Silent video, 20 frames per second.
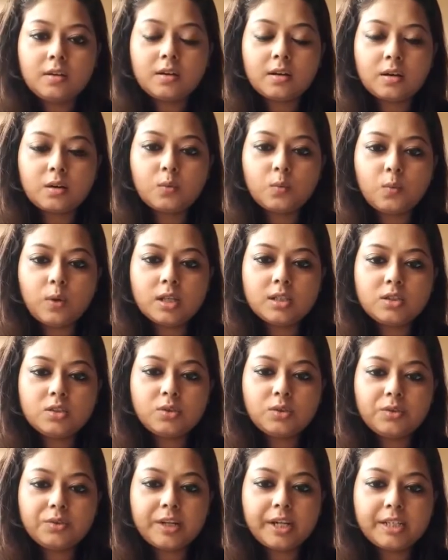Once
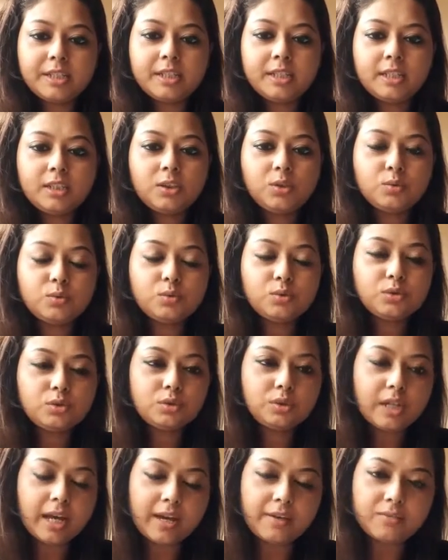you're ready, you
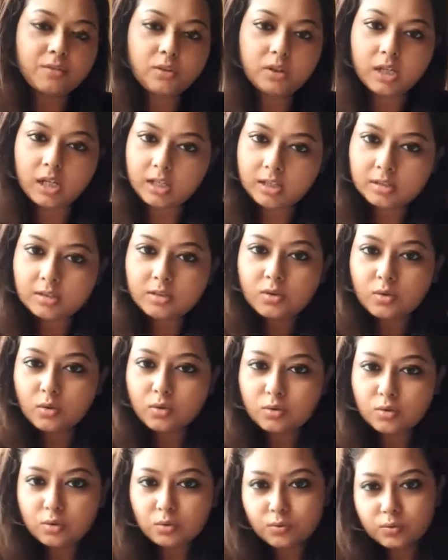should have your colors
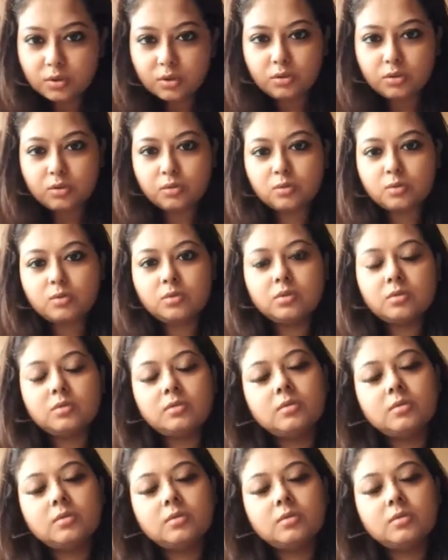also with you.